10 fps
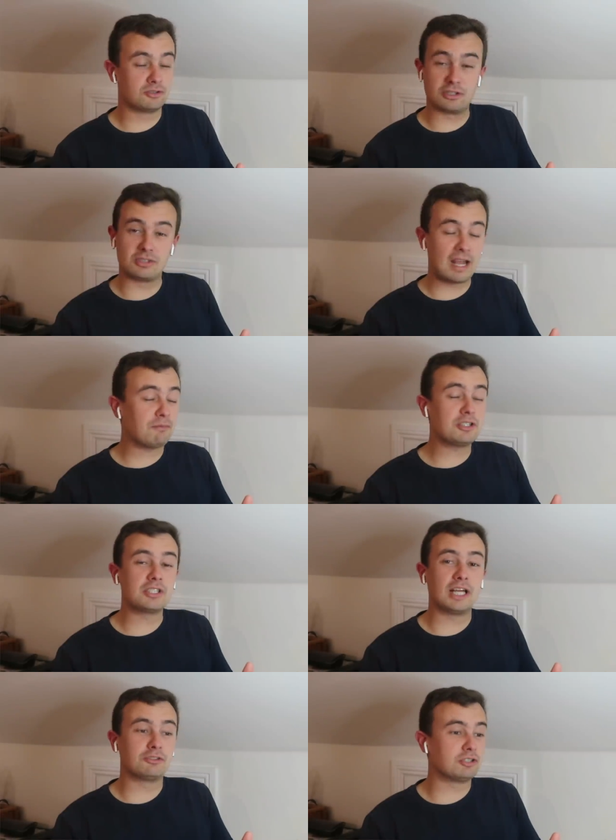She's every
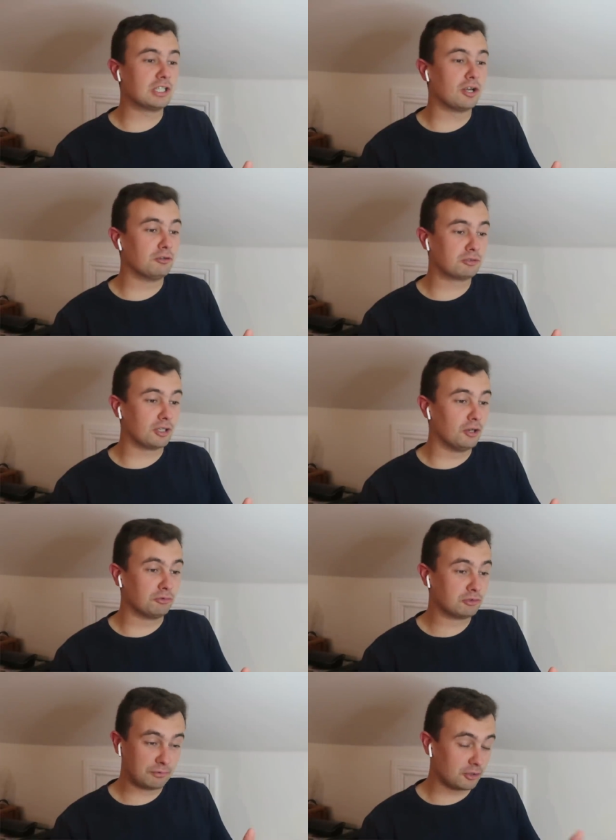chance she goes
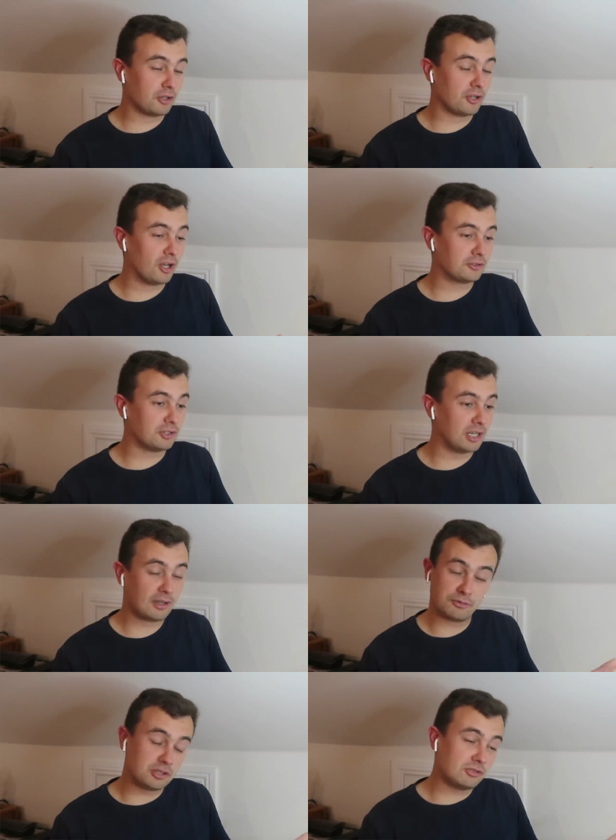close if you're not
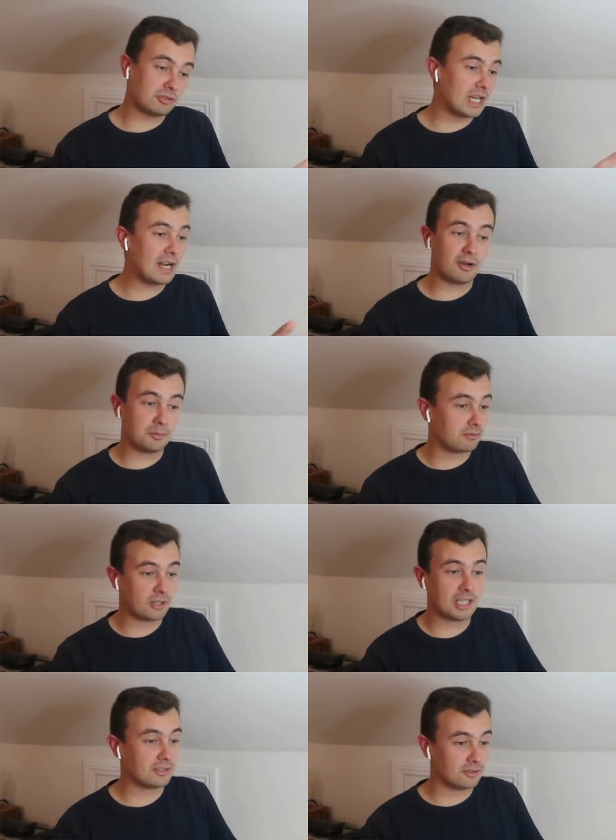there. If she's there, I'm
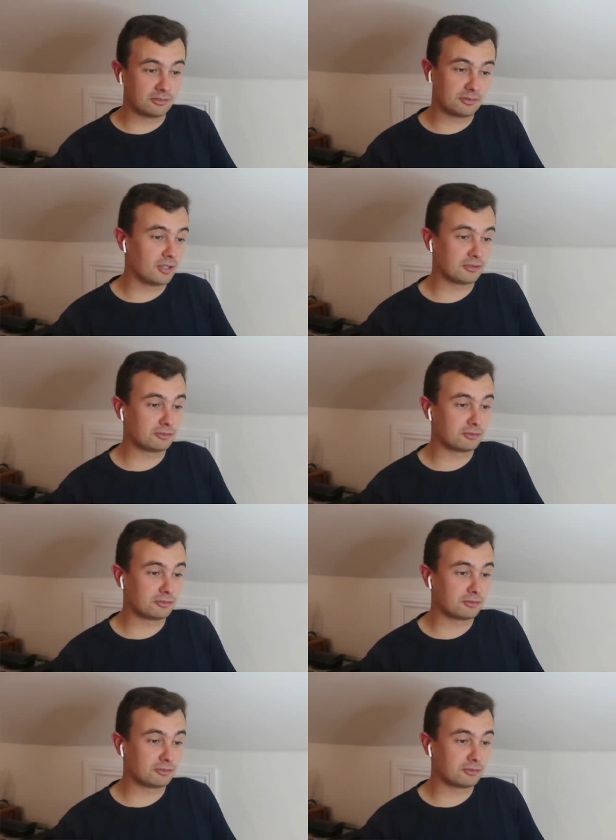afraid there's not a